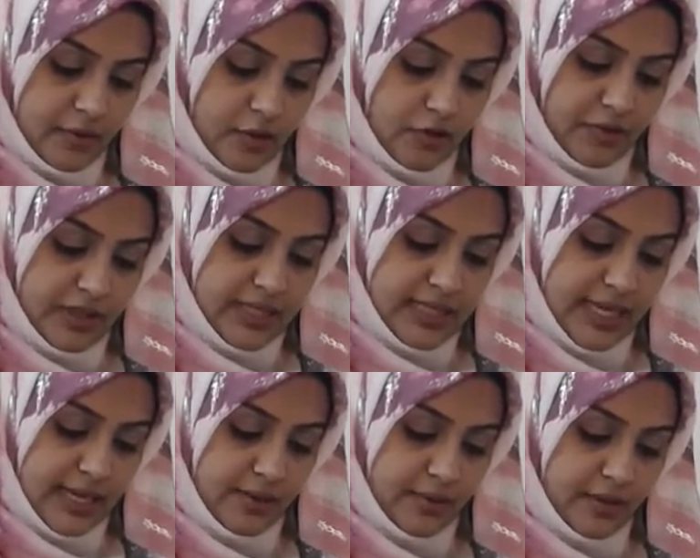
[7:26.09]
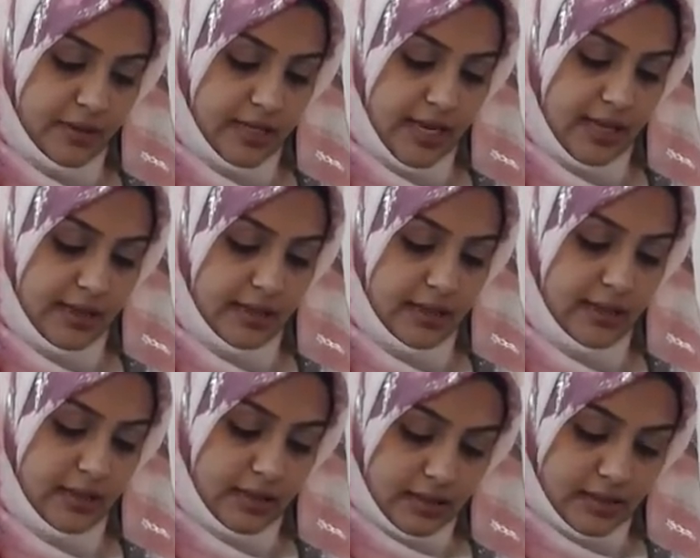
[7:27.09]
Over his head, we're going to add the
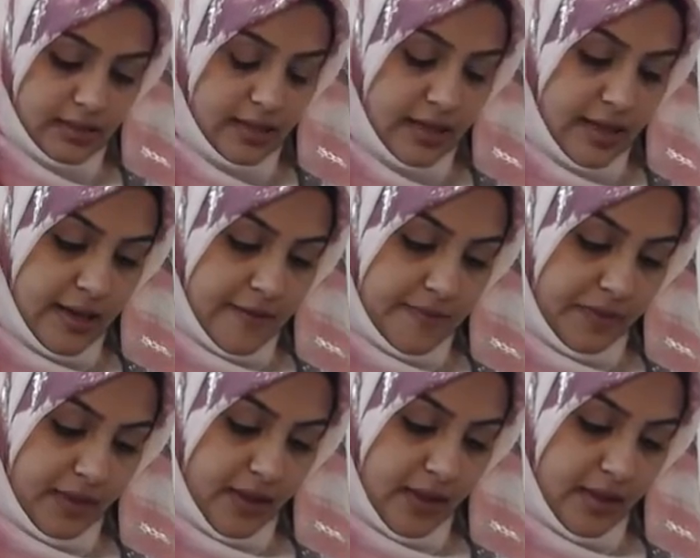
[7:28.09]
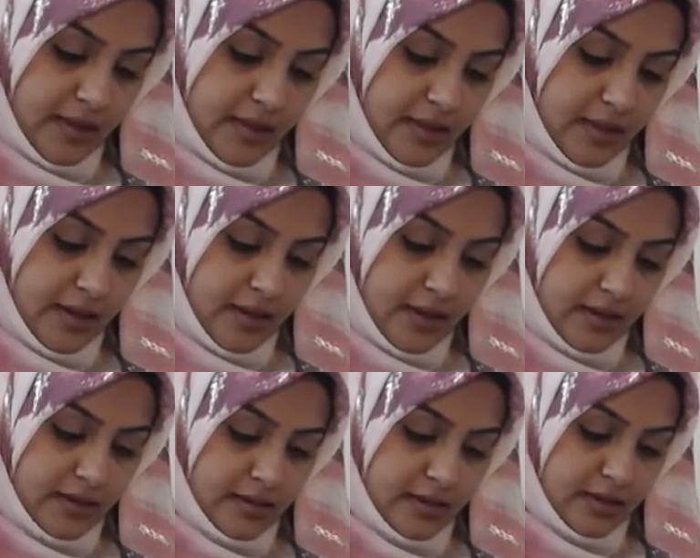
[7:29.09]
ears. And
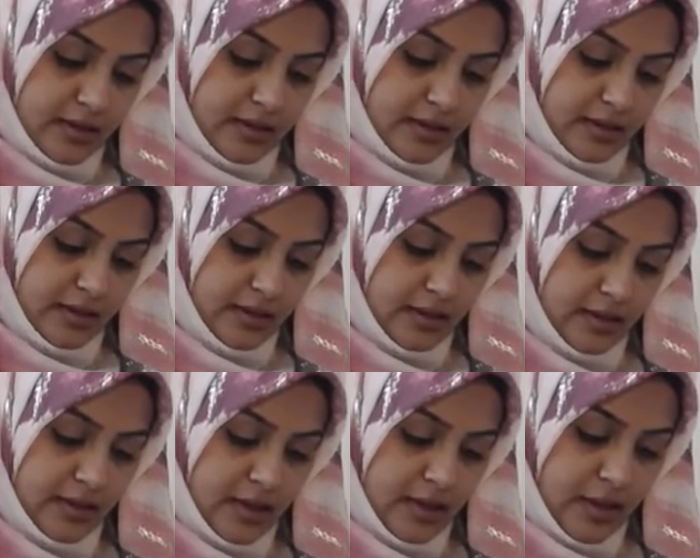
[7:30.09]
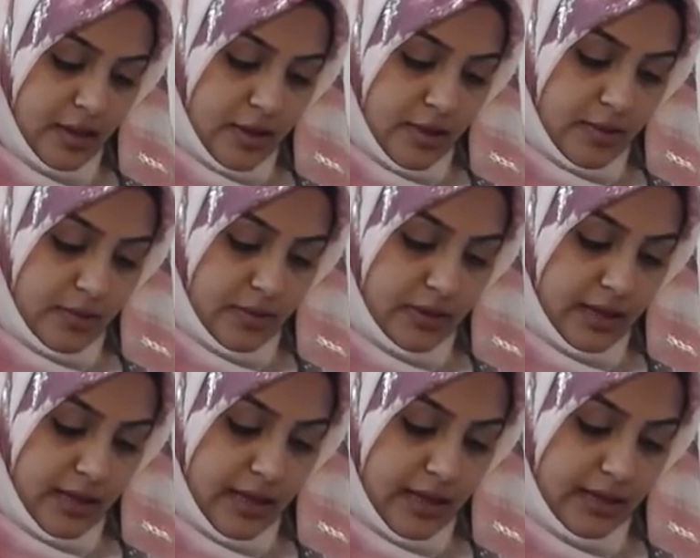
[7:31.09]
underneath, we'll
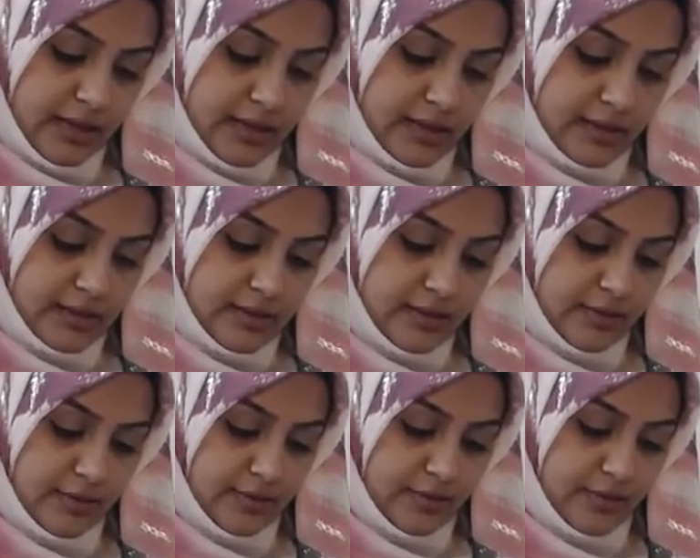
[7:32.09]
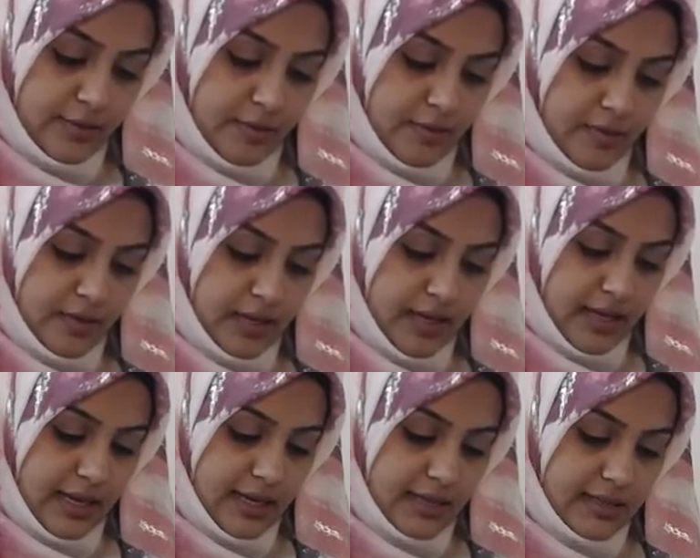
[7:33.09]
add his
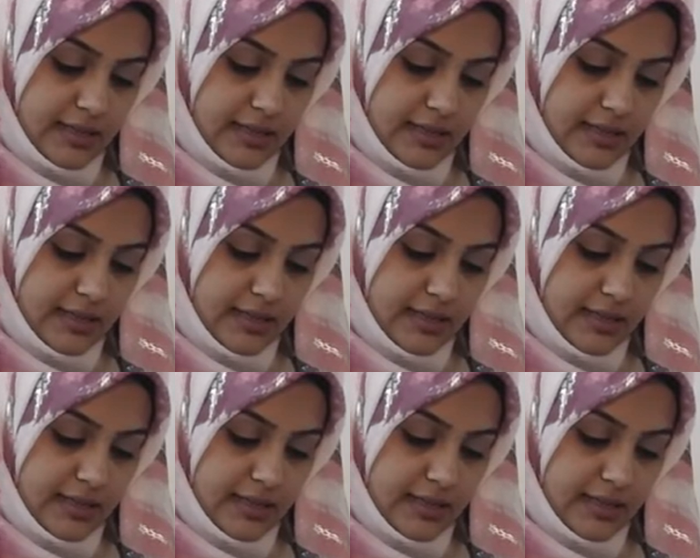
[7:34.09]
legs.